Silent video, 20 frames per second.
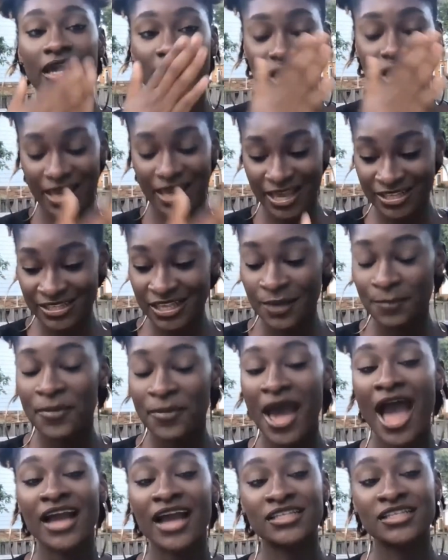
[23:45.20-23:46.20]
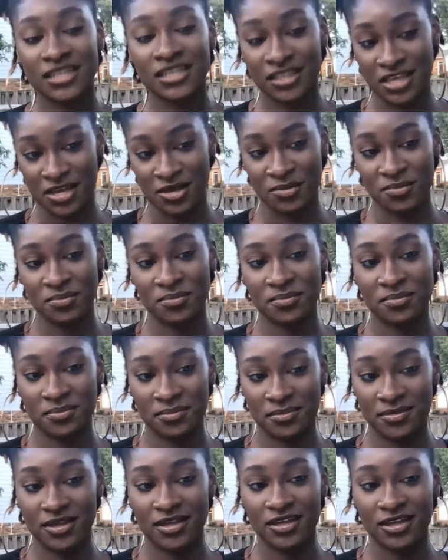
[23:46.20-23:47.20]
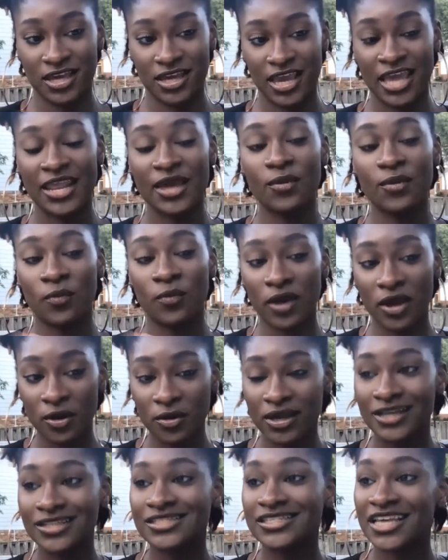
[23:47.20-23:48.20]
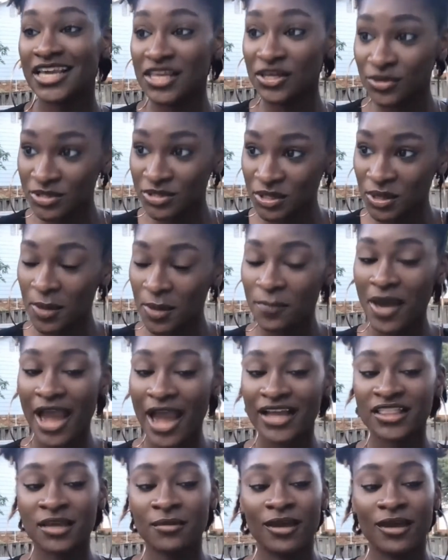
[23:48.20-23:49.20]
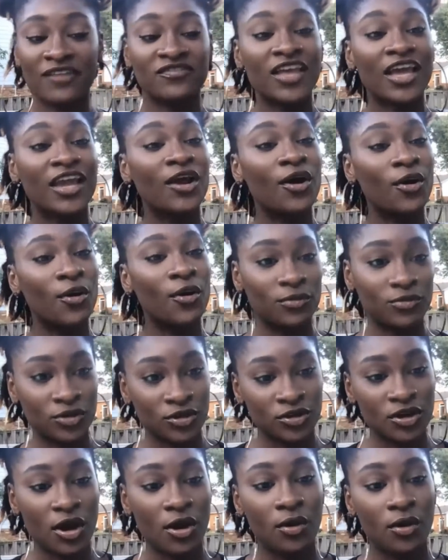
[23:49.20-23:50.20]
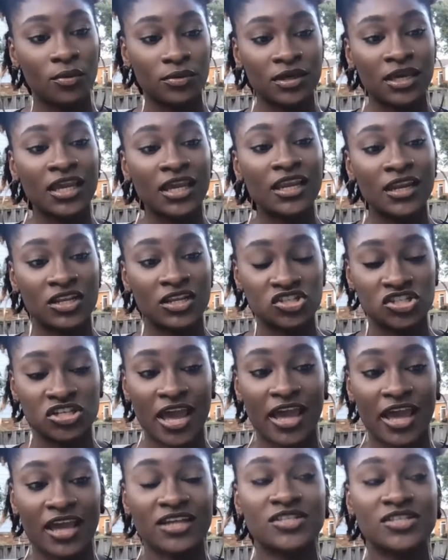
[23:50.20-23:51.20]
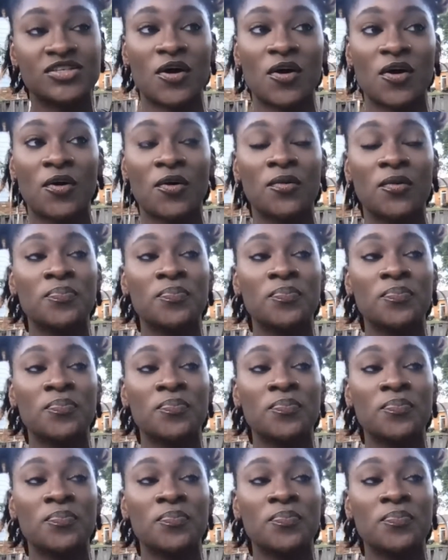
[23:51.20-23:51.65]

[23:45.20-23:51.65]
is impacting them. And it will continue to impact them if they don't, get it in check. So